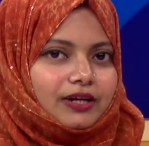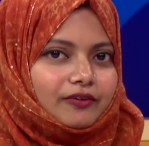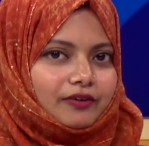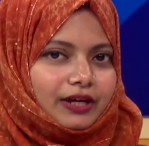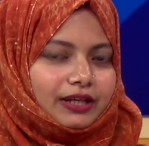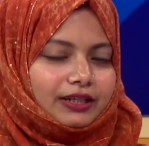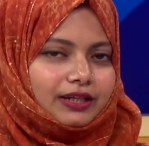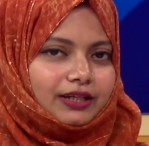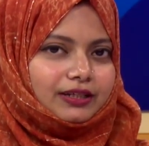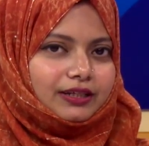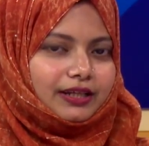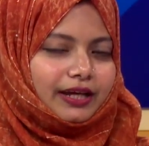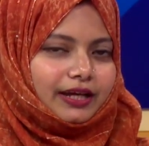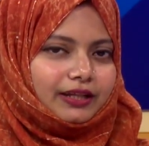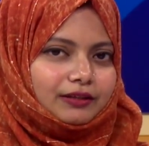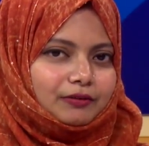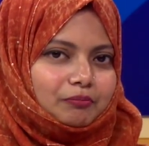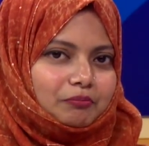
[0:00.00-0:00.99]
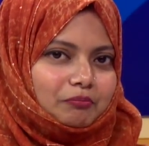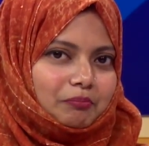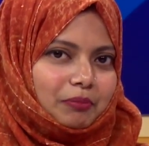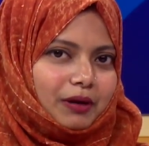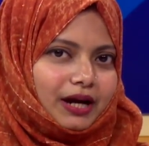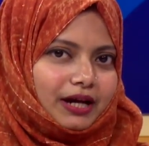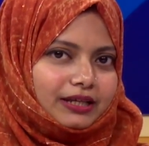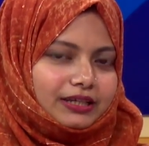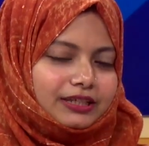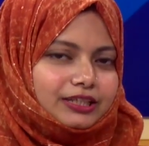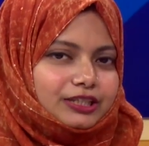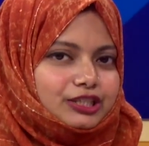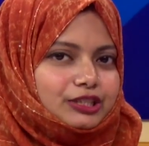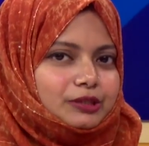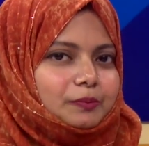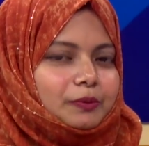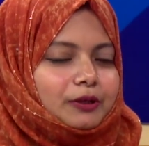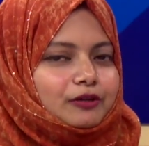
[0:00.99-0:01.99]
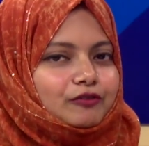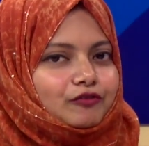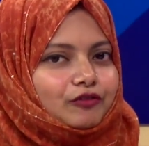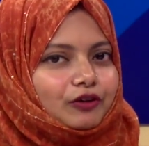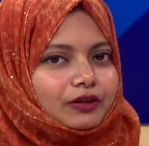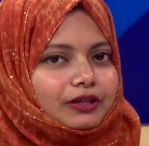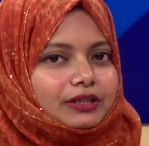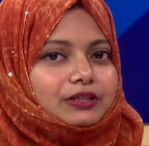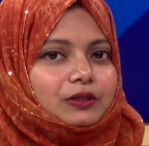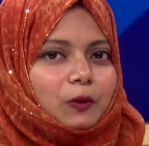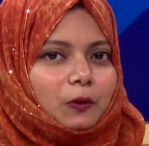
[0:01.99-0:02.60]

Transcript: rather than buying cheaper foreign